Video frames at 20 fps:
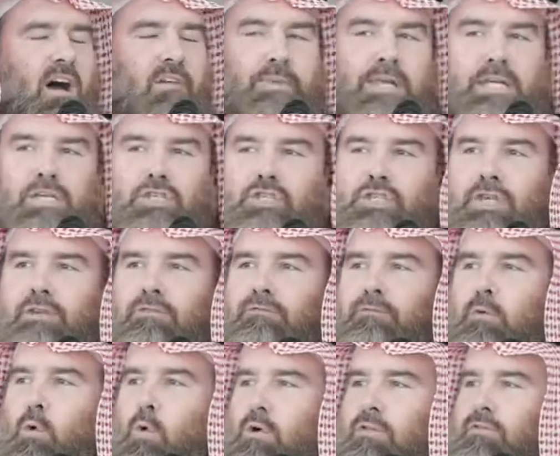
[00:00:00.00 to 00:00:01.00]
of being
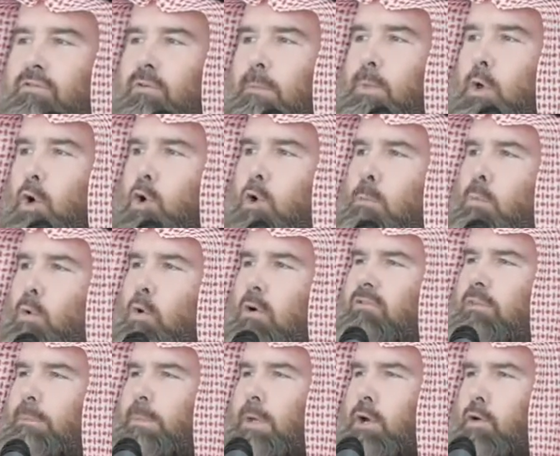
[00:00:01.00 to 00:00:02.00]
sent forth from the
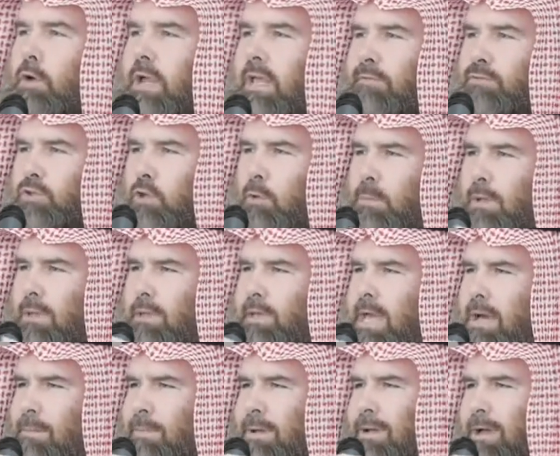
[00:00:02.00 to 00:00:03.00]
Qubur, from the graves, Yawm al
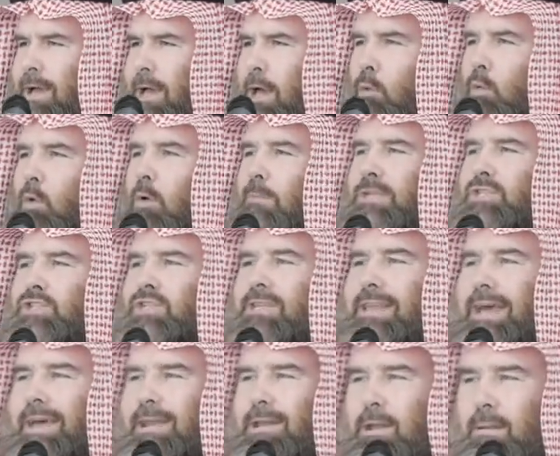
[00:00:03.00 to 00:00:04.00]
Qiyamah. We'll
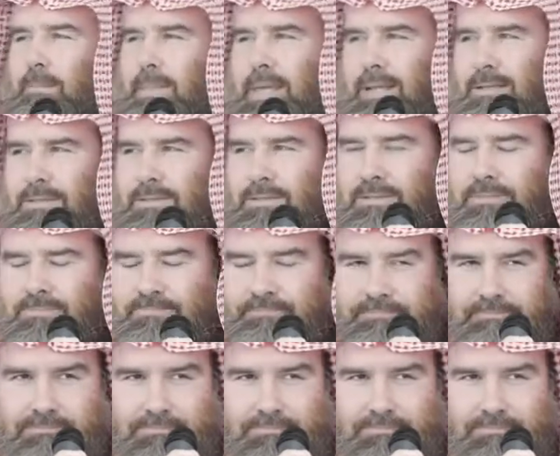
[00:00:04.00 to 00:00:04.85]
mention that in a minute.